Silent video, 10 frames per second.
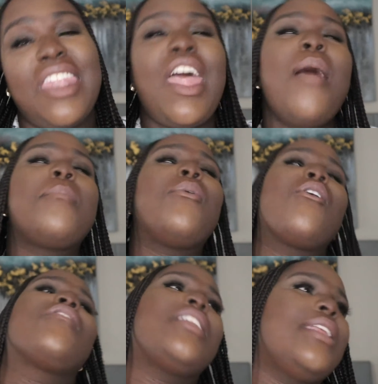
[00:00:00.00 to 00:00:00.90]
Not
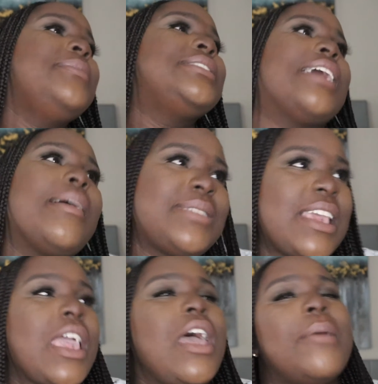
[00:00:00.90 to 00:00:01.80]
boring. Let me stop
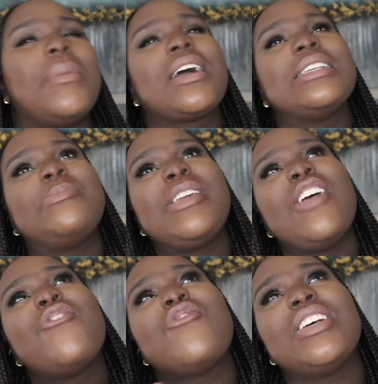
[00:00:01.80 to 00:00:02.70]
saying. Because
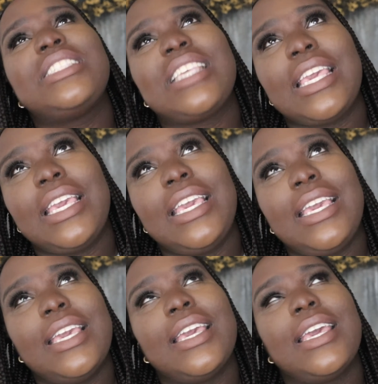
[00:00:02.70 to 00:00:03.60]
being
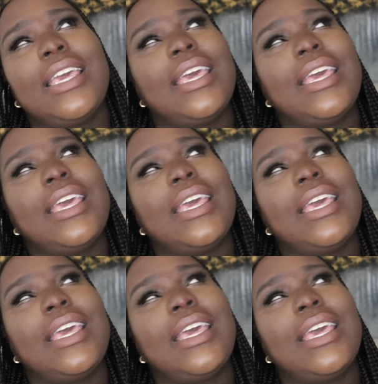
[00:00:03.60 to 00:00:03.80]
risky,